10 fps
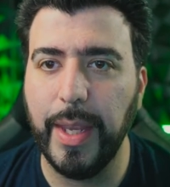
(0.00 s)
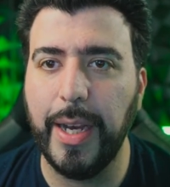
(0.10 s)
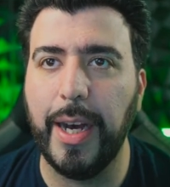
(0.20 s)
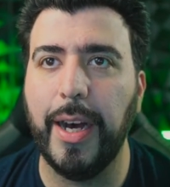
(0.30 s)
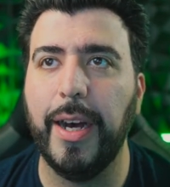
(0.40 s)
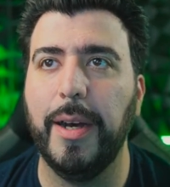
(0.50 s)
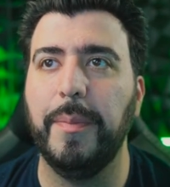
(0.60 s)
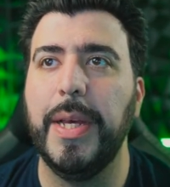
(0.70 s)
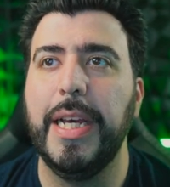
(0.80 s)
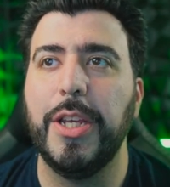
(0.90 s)

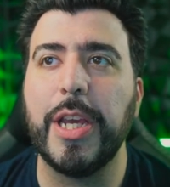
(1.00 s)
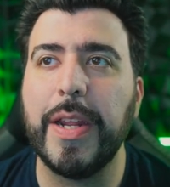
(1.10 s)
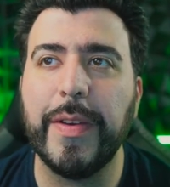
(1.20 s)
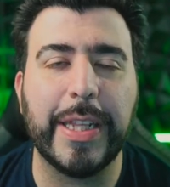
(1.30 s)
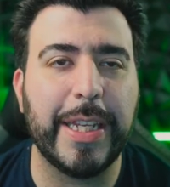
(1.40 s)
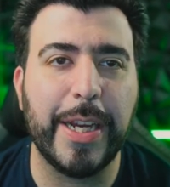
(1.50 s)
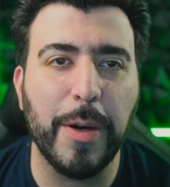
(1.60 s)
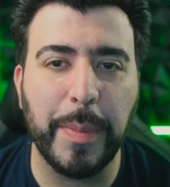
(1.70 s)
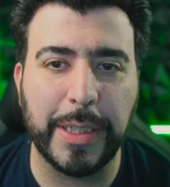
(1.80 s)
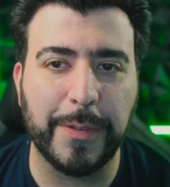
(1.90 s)
Um, you can even get the
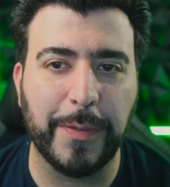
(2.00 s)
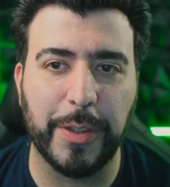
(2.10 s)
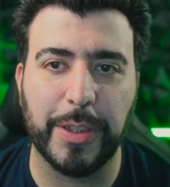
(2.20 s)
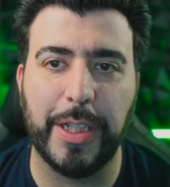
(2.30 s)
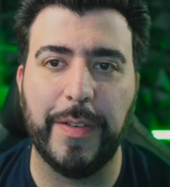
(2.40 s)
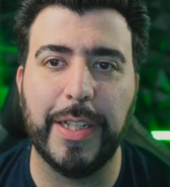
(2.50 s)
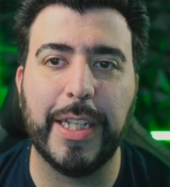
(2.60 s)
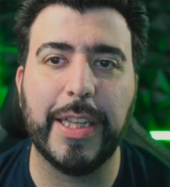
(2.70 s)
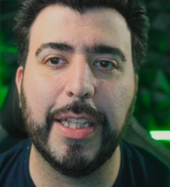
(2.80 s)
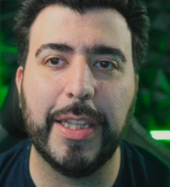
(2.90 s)
earbuds version of it.
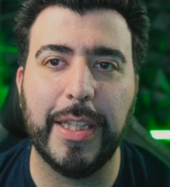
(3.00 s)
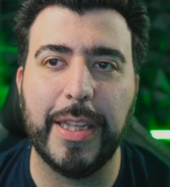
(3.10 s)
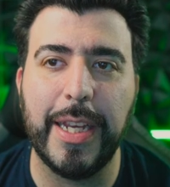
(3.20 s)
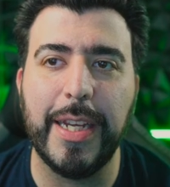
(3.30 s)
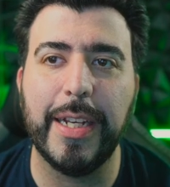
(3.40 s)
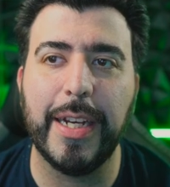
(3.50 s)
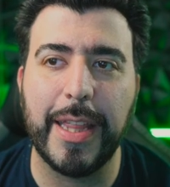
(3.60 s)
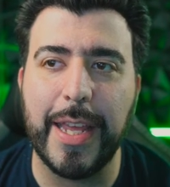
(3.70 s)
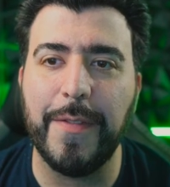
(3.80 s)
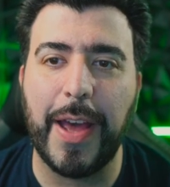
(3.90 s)
Like they
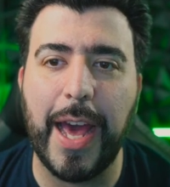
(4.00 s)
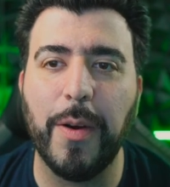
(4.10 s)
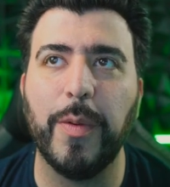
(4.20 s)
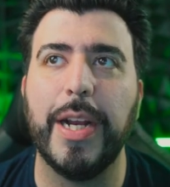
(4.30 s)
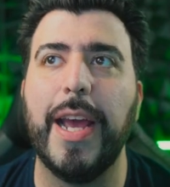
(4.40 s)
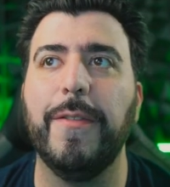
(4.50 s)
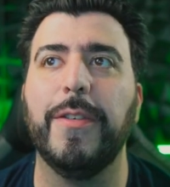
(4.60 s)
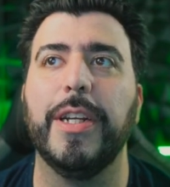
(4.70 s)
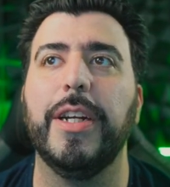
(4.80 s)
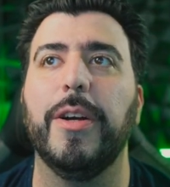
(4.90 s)
they have had one
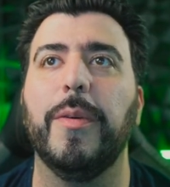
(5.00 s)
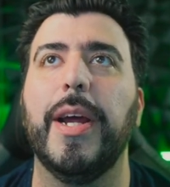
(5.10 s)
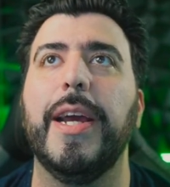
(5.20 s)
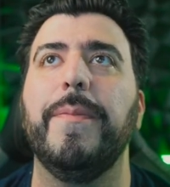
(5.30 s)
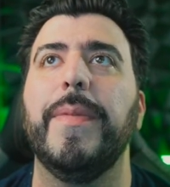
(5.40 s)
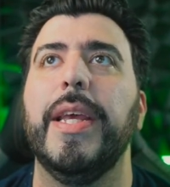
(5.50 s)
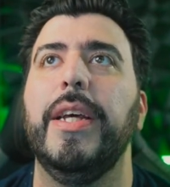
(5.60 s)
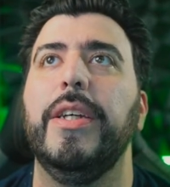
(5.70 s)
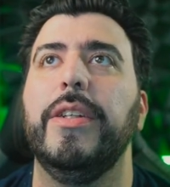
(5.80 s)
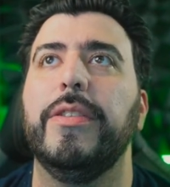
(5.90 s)
every year, right?
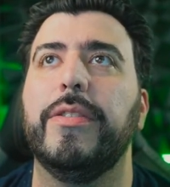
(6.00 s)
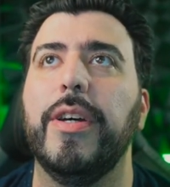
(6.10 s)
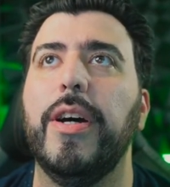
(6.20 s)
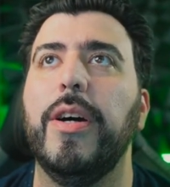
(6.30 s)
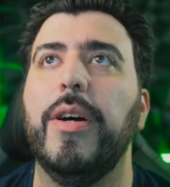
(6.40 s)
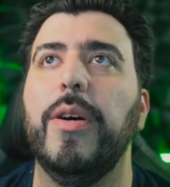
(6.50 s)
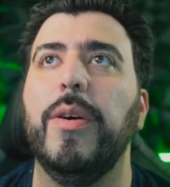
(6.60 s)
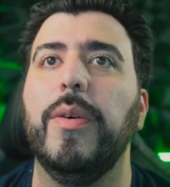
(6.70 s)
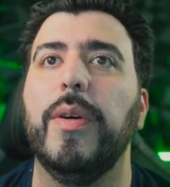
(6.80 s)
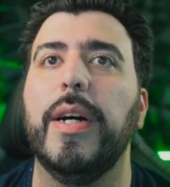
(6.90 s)

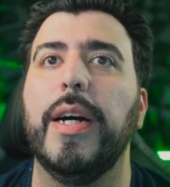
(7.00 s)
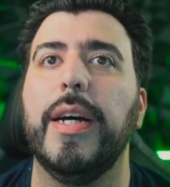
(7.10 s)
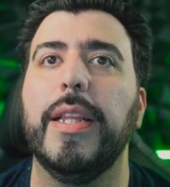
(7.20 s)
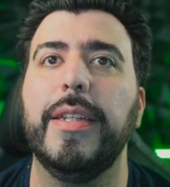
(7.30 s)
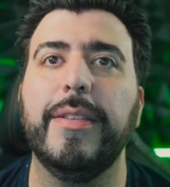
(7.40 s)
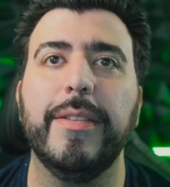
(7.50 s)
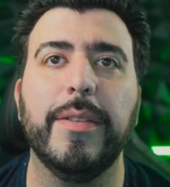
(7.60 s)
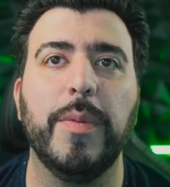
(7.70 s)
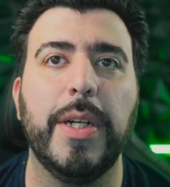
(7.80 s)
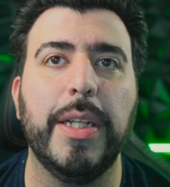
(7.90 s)
So this is the
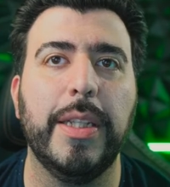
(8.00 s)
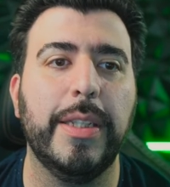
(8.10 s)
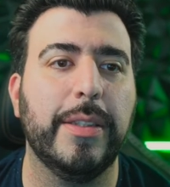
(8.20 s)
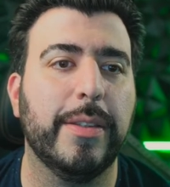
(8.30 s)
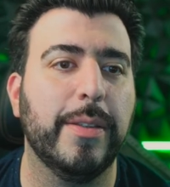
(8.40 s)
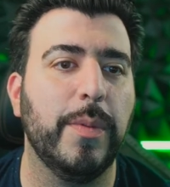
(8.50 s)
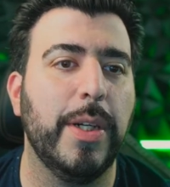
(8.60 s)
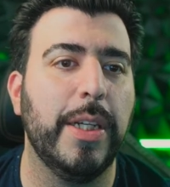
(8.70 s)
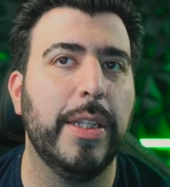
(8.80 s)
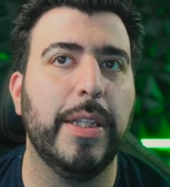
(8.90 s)
one that's the
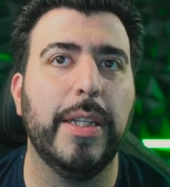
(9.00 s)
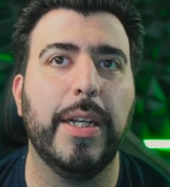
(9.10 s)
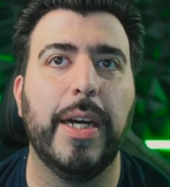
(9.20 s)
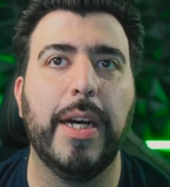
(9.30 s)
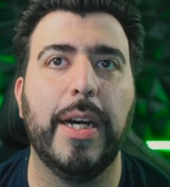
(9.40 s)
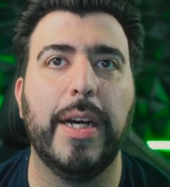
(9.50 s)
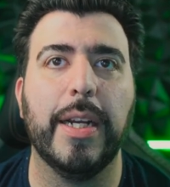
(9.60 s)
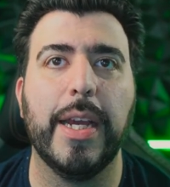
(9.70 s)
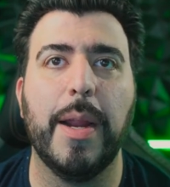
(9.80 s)
one that uh, got